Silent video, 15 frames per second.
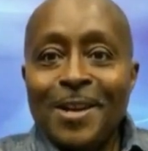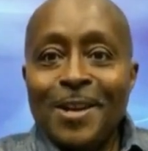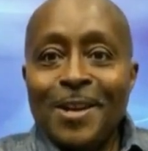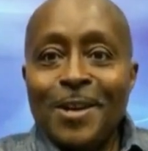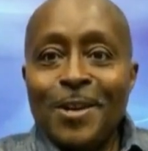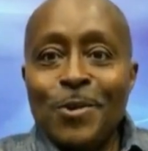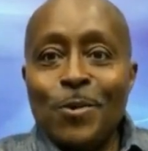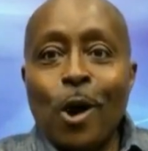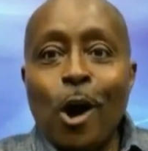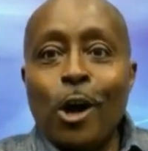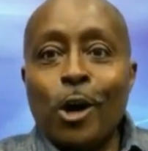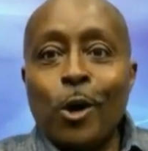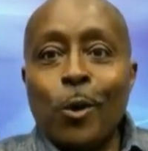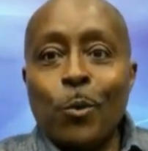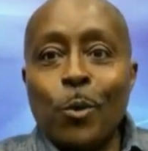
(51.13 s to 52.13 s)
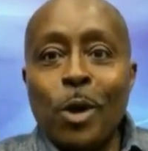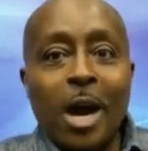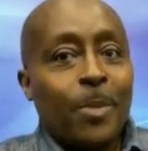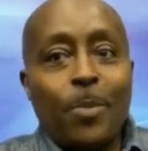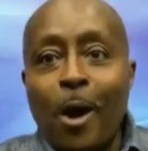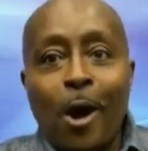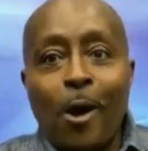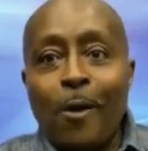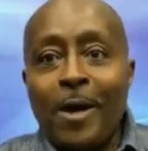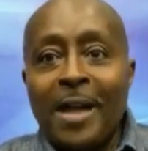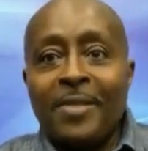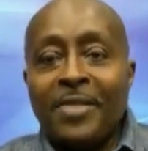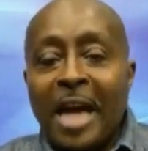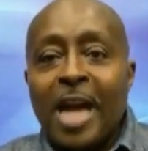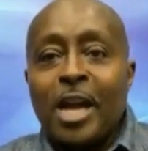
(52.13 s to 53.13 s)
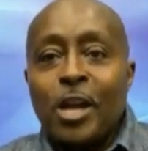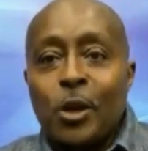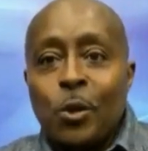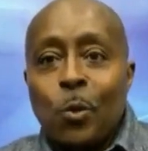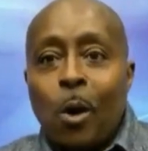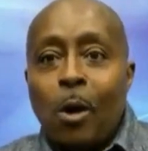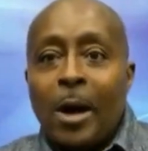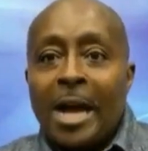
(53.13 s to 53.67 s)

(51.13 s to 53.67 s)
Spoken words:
You are correct, Paul. And thank you all at